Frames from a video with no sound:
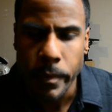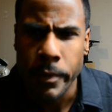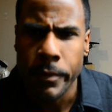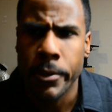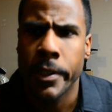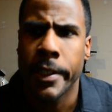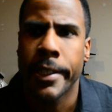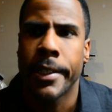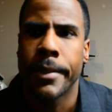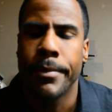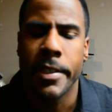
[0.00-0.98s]
for
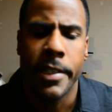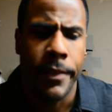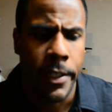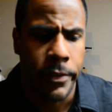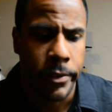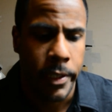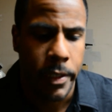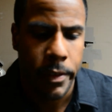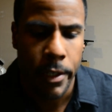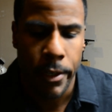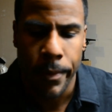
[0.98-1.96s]
the B7S4.
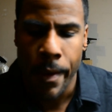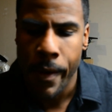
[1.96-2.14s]
So,